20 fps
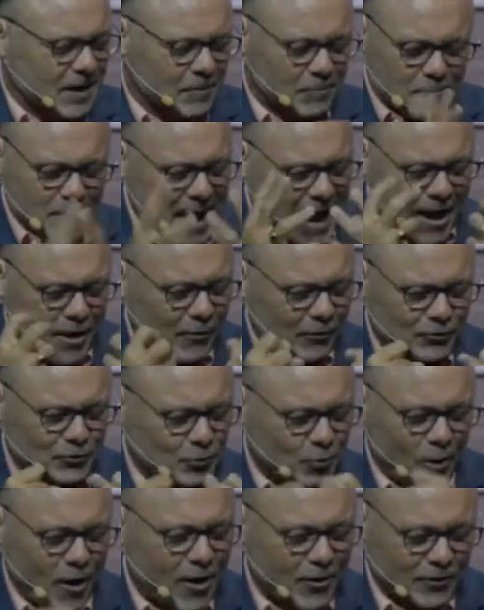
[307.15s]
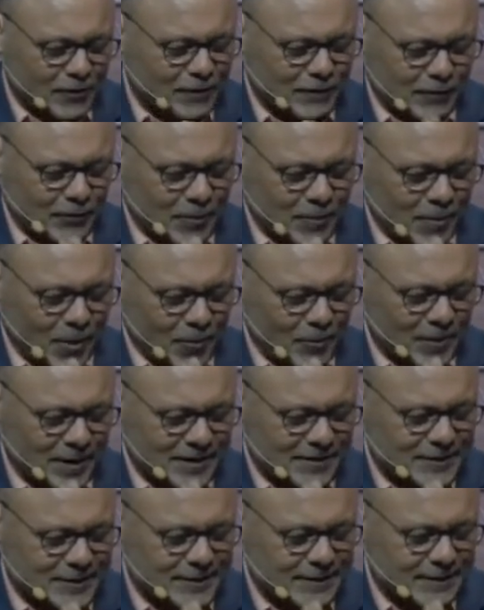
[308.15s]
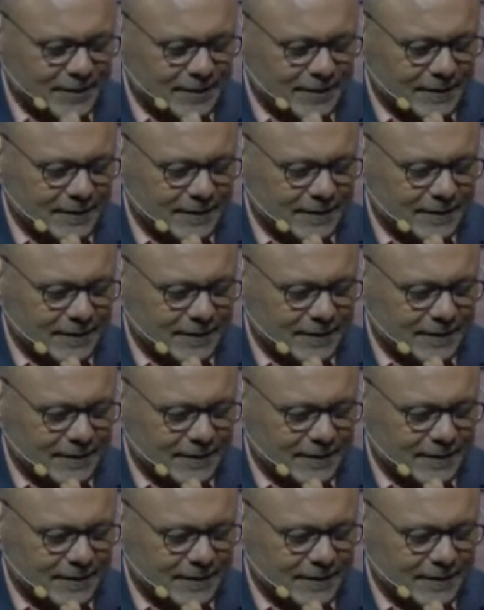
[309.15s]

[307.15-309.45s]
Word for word: Our mouths water for a moment.